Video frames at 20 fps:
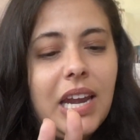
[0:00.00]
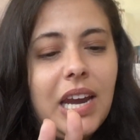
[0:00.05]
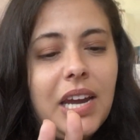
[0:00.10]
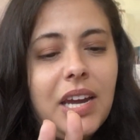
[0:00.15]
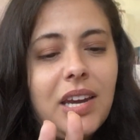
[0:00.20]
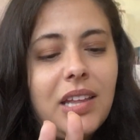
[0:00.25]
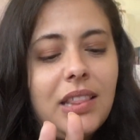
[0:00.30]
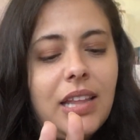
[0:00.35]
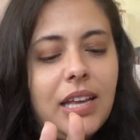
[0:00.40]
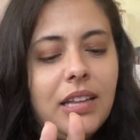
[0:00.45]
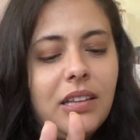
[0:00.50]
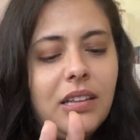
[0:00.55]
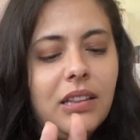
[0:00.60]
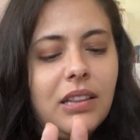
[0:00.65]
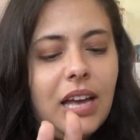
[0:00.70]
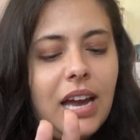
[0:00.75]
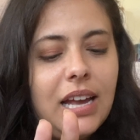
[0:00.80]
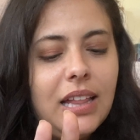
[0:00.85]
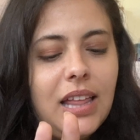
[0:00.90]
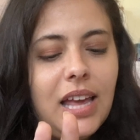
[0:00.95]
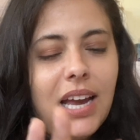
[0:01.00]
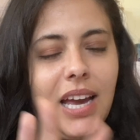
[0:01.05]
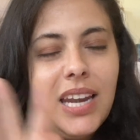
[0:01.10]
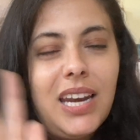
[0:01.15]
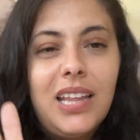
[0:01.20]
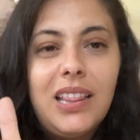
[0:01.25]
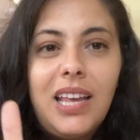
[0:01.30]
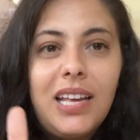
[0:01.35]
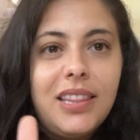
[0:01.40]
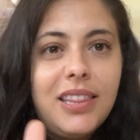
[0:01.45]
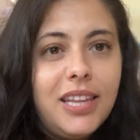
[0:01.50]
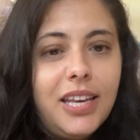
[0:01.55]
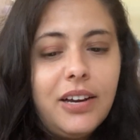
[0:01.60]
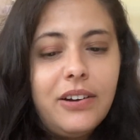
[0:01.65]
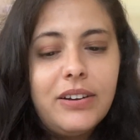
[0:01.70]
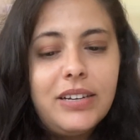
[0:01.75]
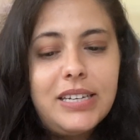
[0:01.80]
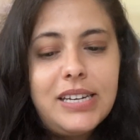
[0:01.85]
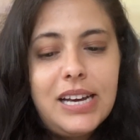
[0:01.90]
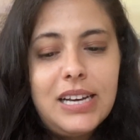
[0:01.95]
I didn't like the lilac, I didn't like the
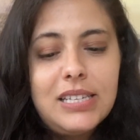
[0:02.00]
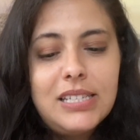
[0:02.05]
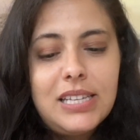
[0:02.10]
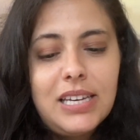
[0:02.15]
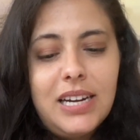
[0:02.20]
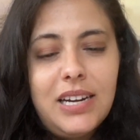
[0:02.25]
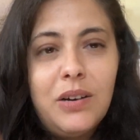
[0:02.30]
iridescent,